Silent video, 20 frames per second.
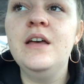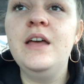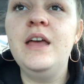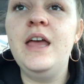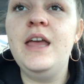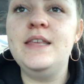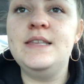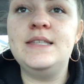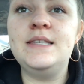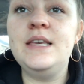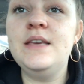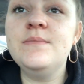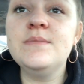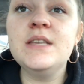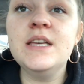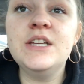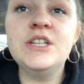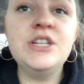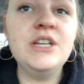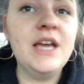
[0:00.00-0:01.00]
it seems
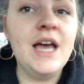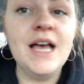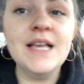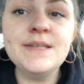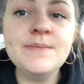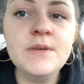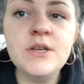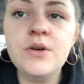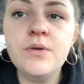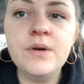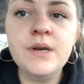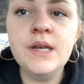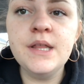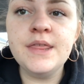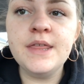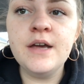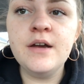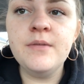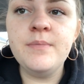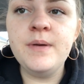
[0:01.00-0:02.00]
like she hasn't been going to
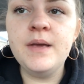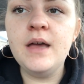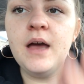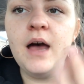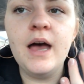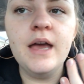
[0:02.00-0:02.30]
therapy.